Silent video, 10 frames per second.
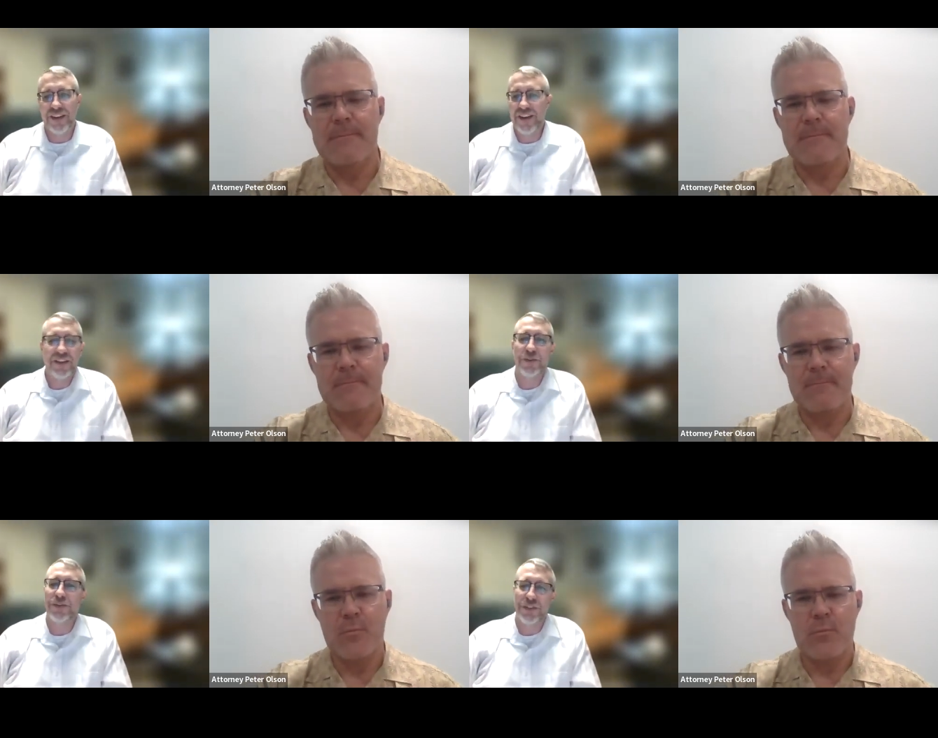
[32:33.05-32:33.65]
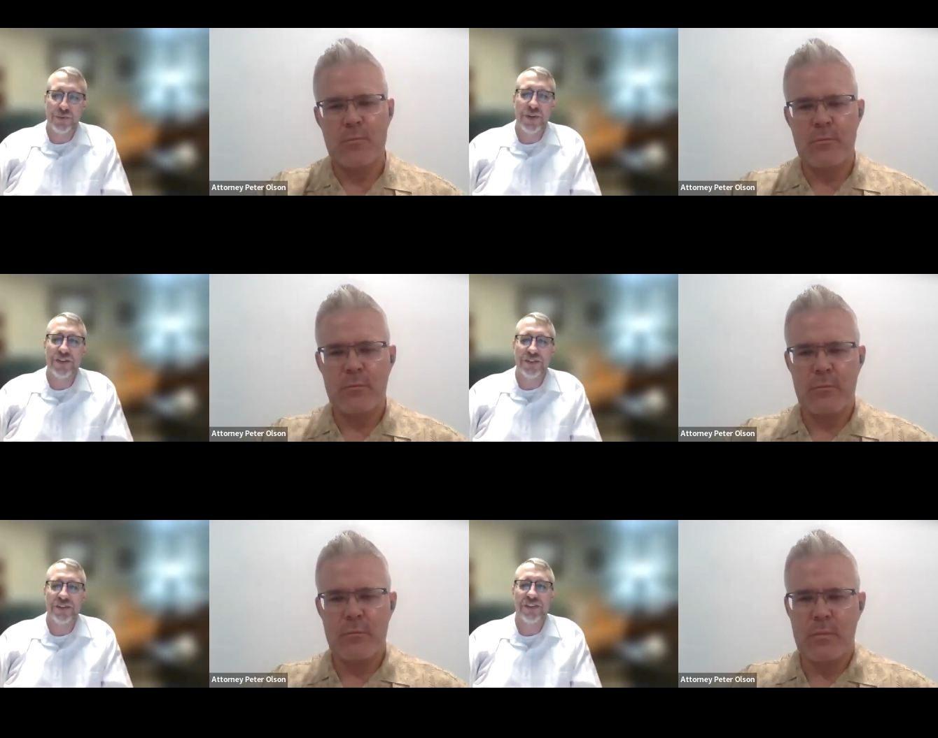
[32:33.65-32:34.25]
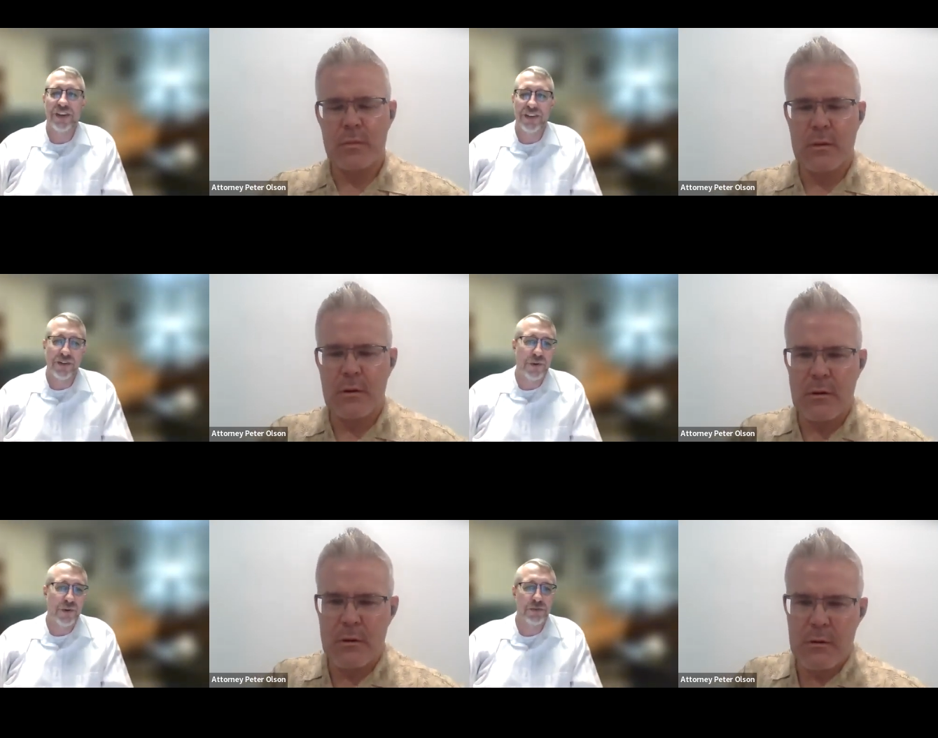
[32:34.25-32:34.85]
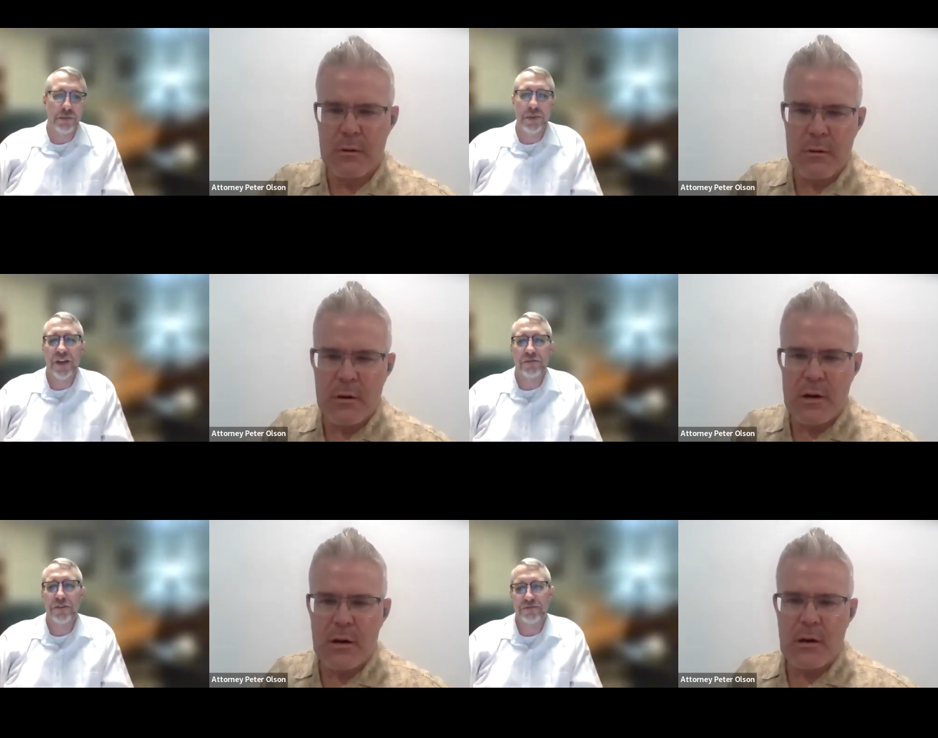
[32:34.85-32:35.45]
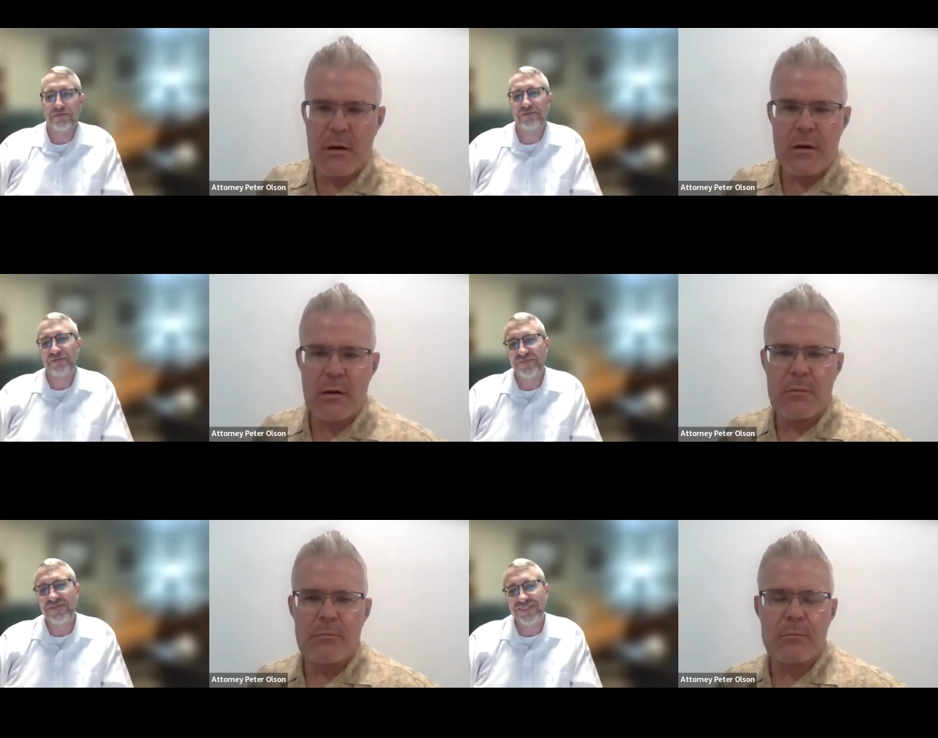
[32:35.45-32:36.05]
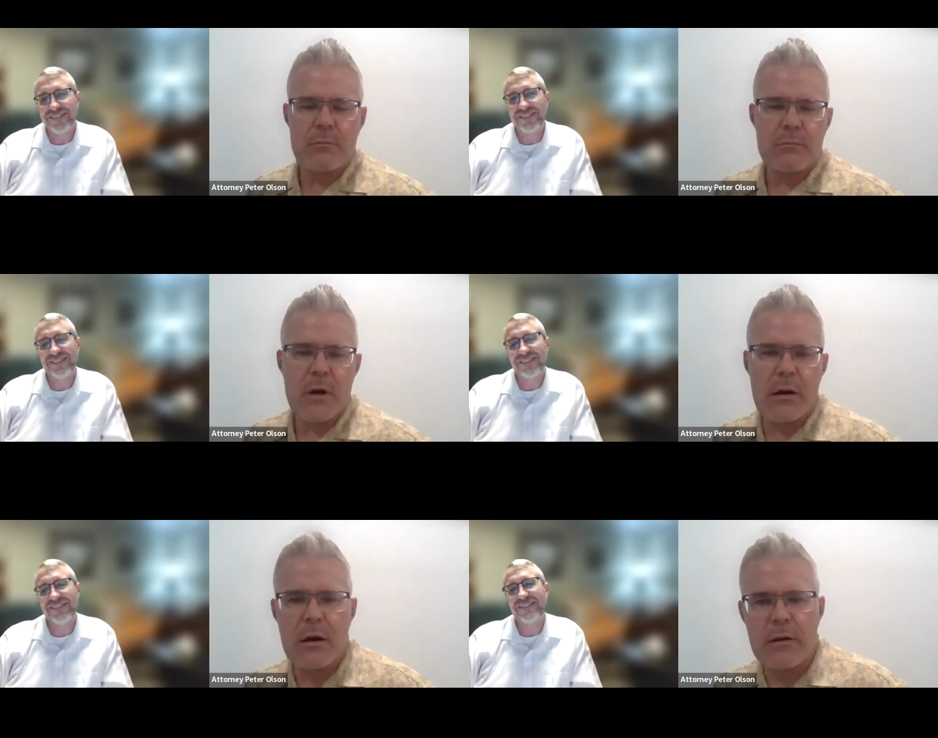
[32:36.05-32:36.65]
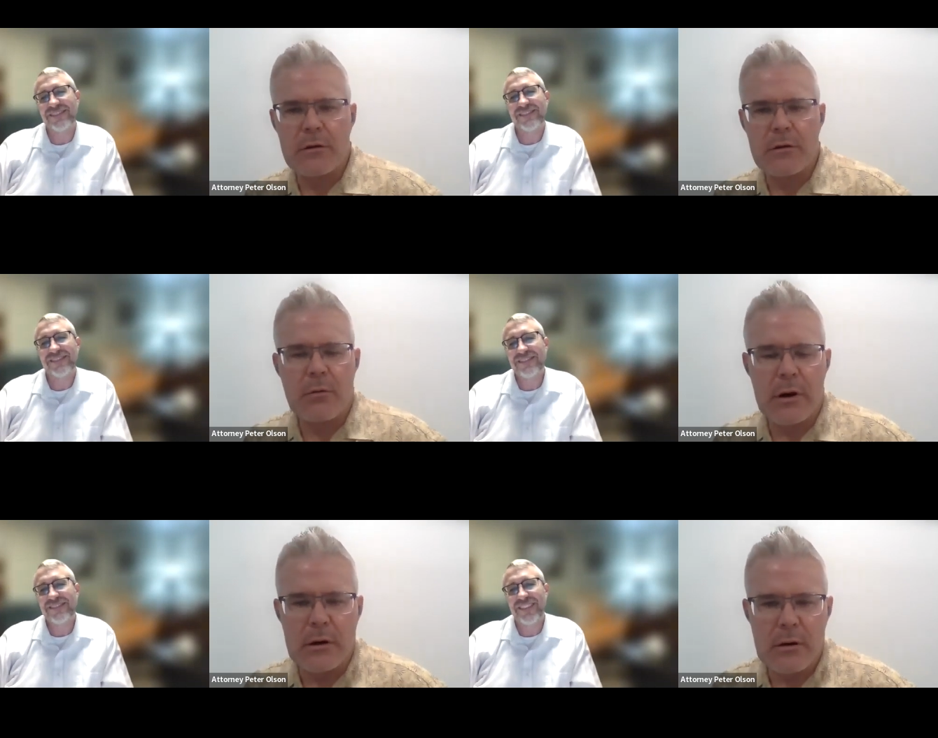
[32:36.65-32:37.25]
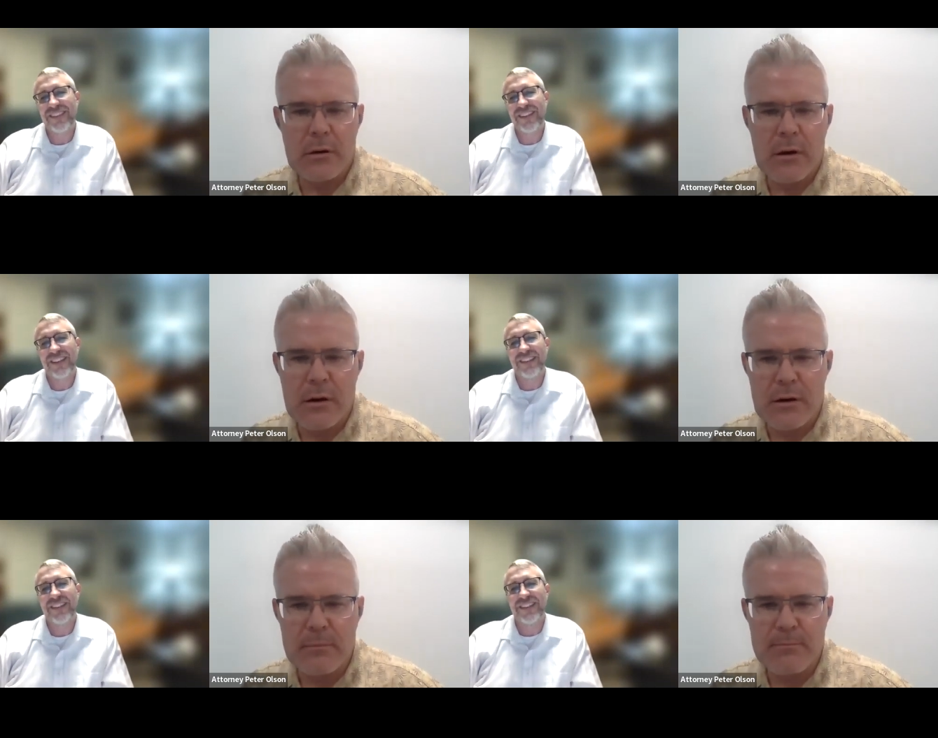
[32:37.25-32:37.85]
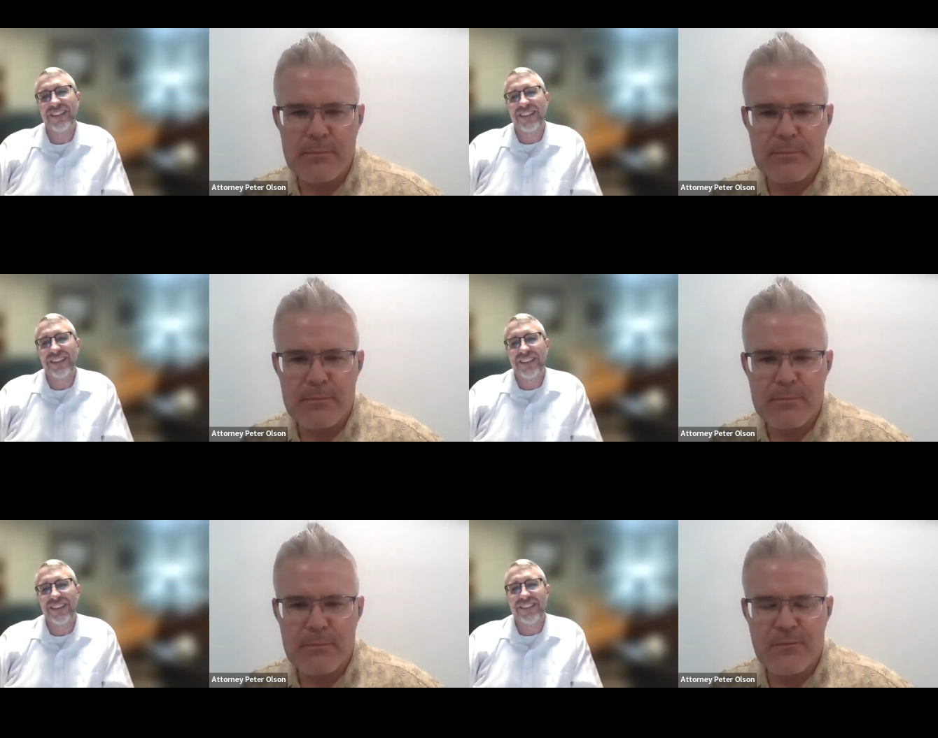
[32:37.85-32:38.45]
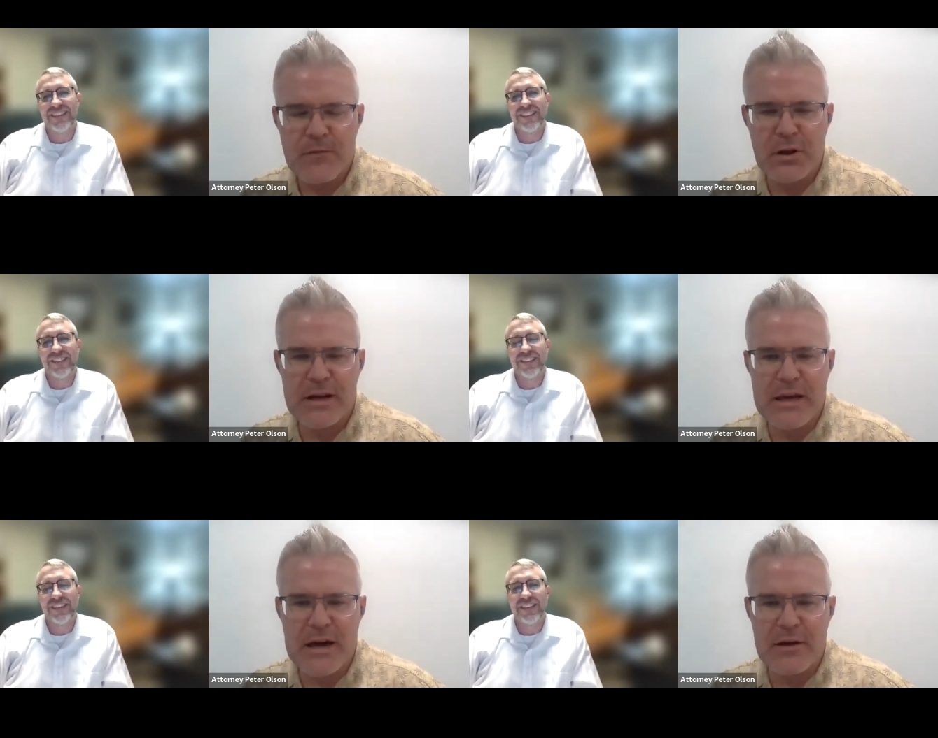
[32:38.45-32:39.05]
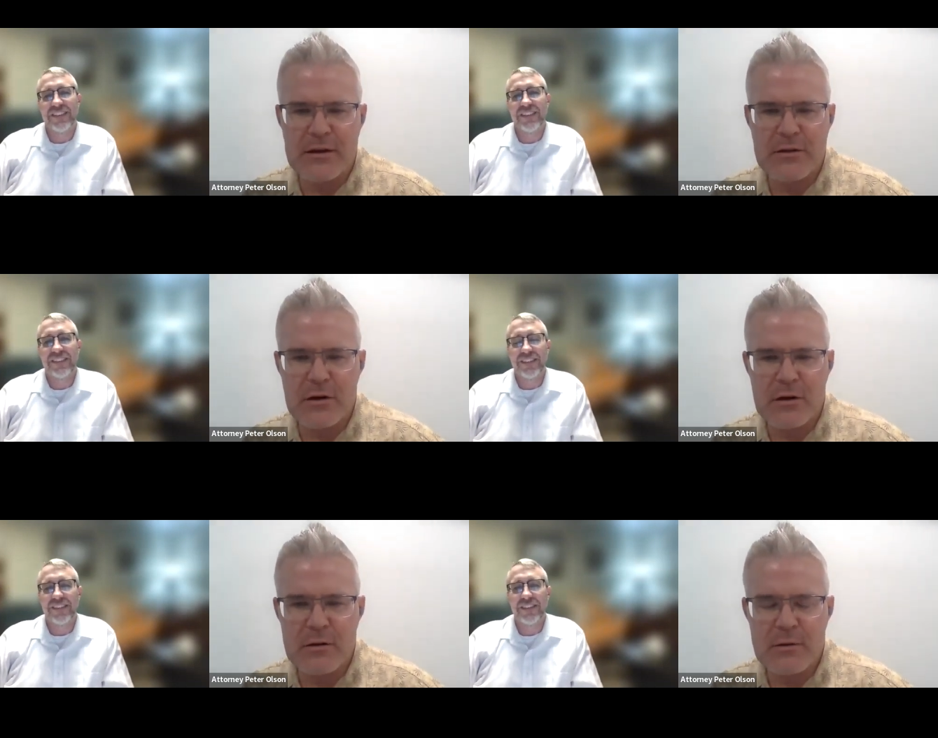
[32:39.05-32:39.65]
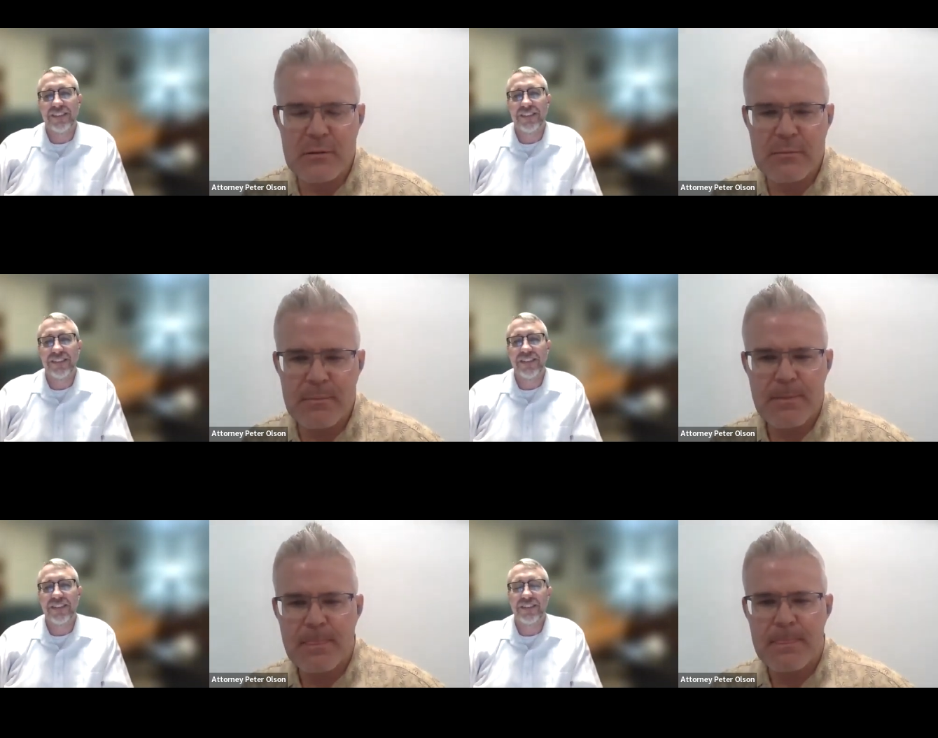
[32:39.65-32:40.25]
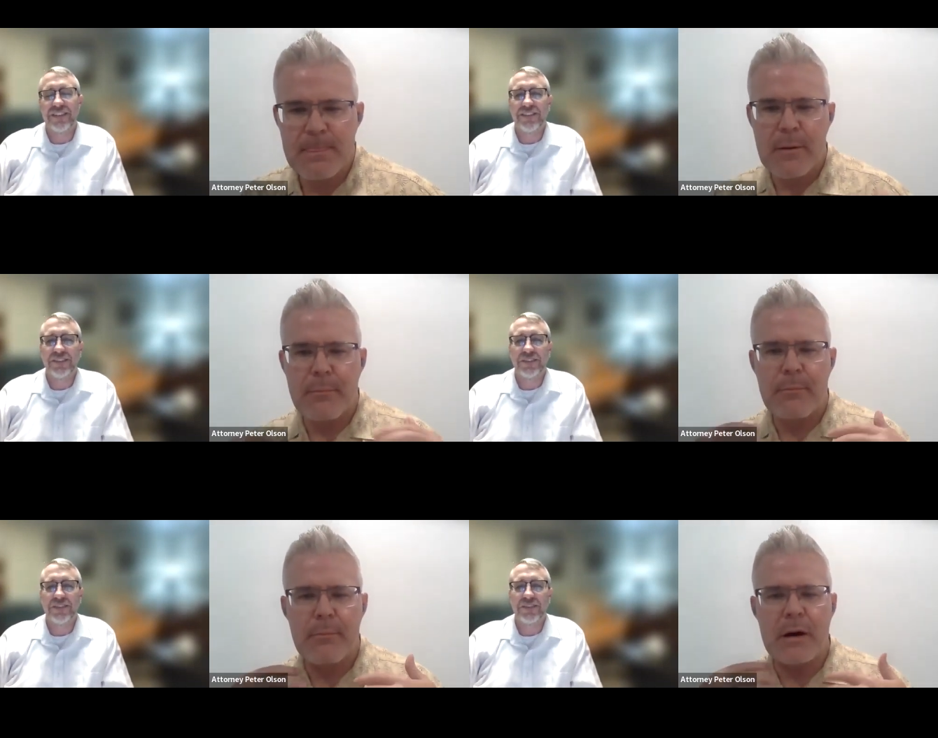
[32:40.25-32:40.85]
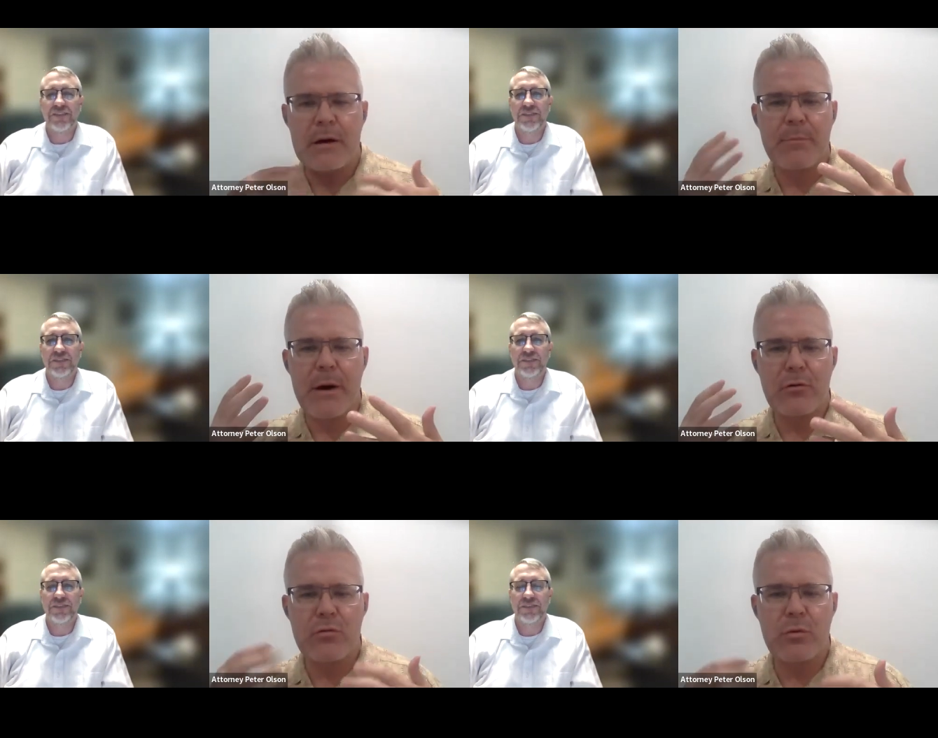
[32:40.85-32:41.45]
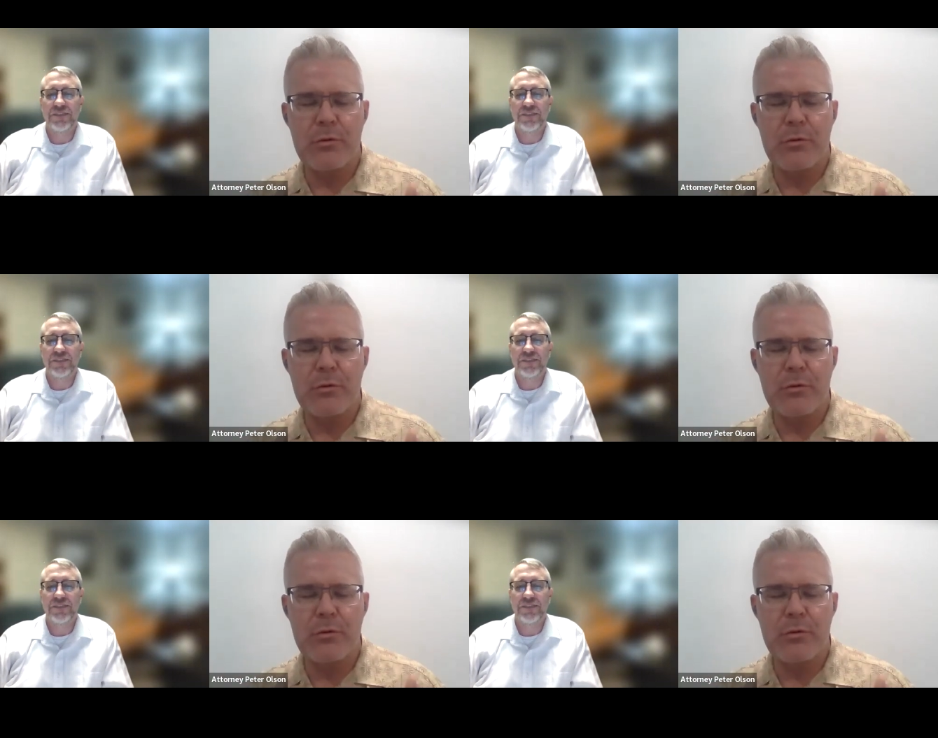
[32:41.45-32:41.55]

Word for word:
Speaker 1: in any of those situations, uh, the course would be helpful.
Speaker 2: Yeah, that's great. I feel like, yeah, like the, my spouse